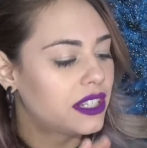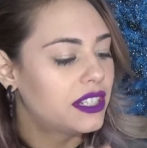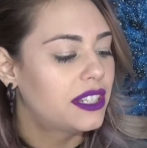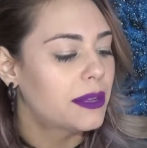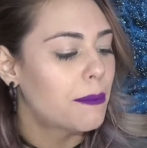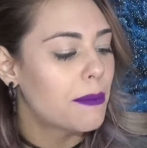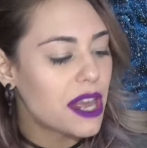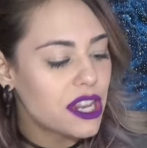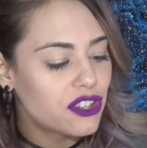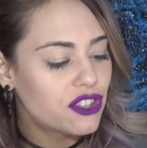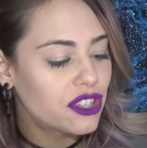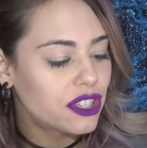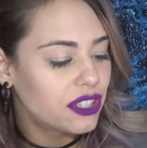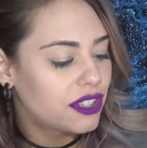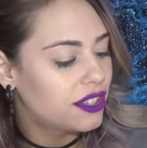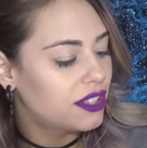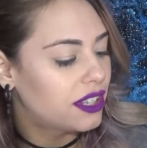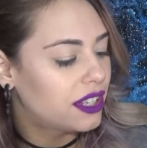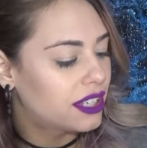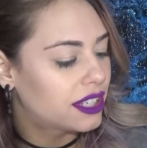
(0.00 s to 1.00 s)
dimension
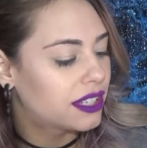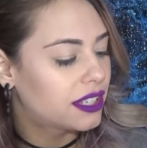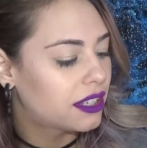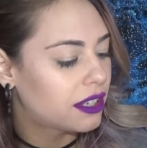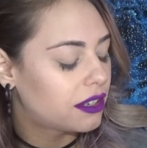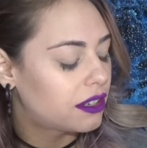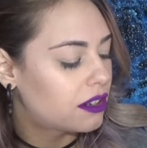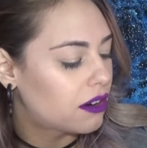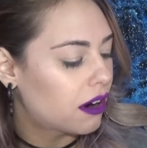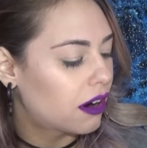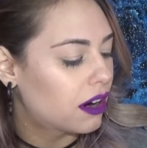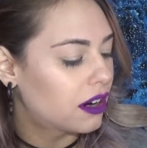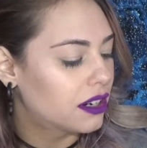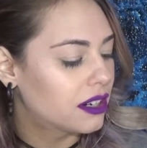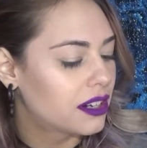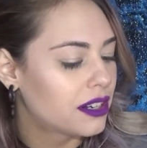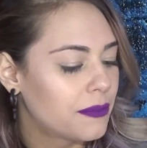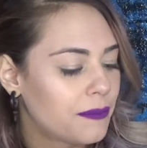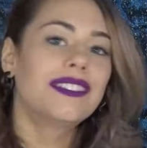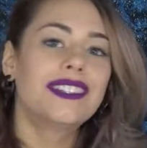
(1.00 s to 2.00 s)
to this
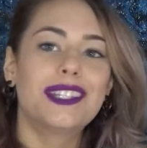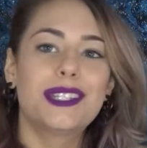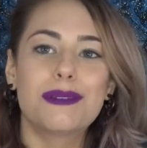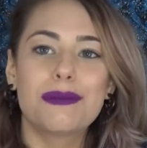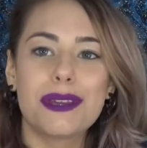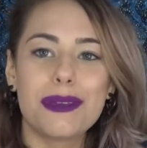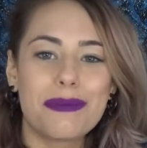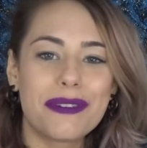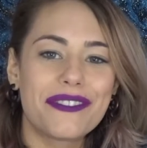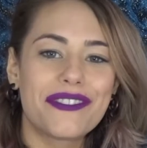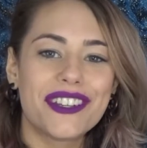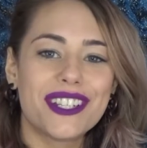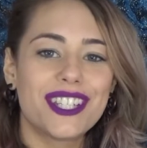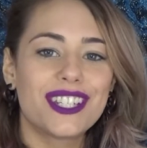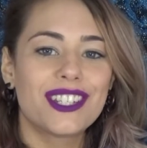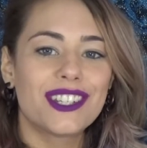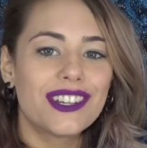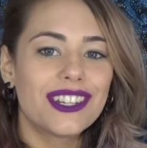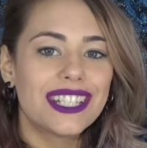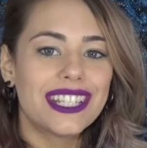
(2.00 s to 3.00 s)
tart. This would be a perfect
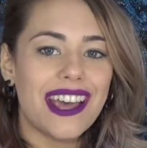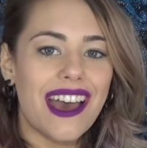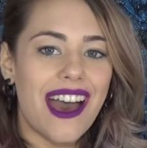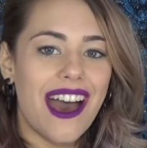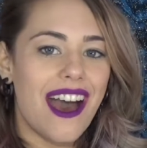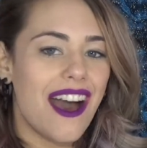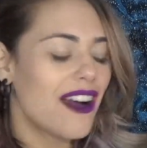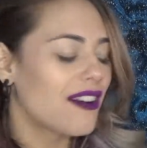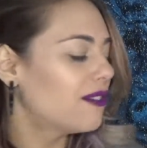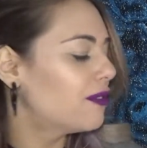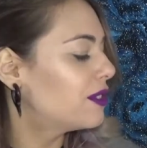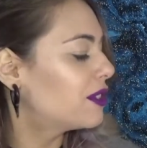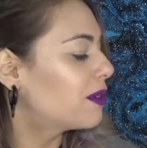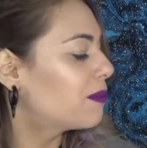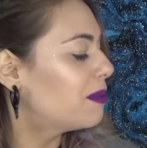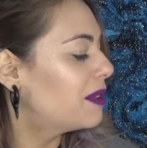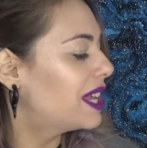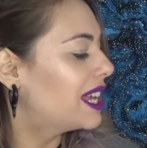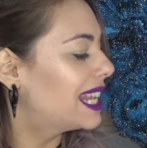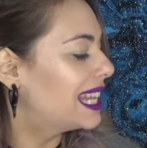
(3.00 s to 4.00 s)
dessert to have when you're
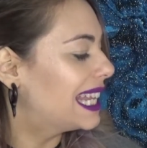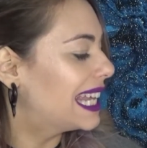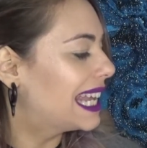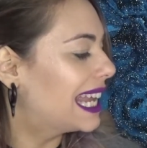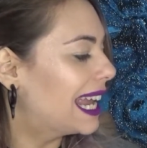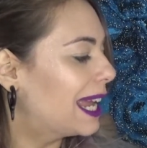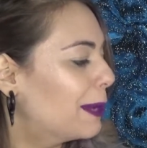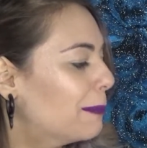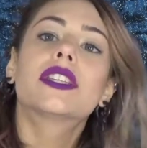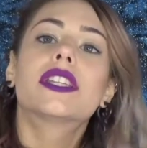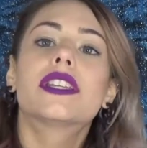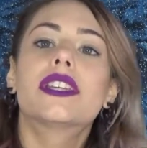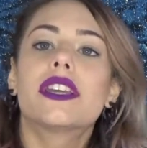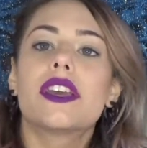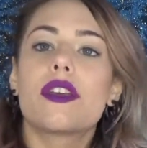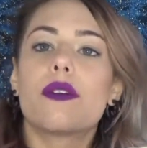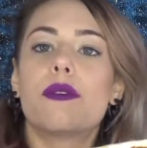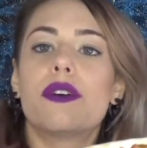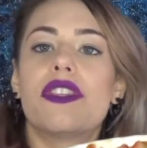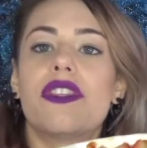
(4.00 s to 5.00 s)
playing the game.
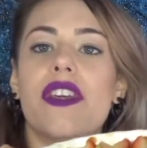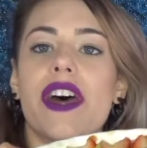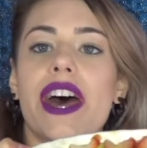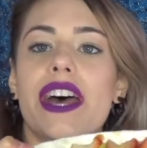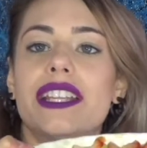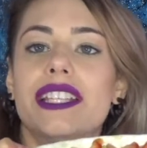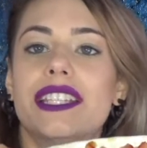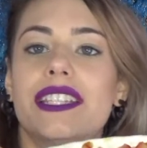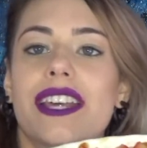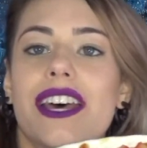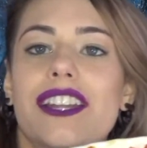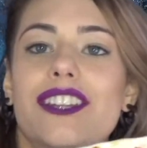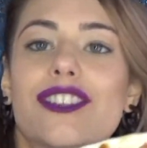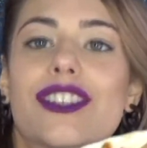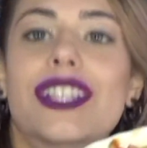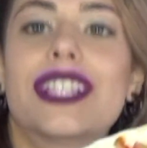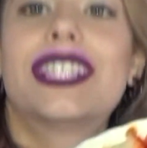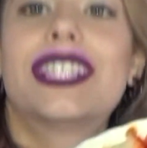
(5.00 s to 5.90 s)
With that said, you can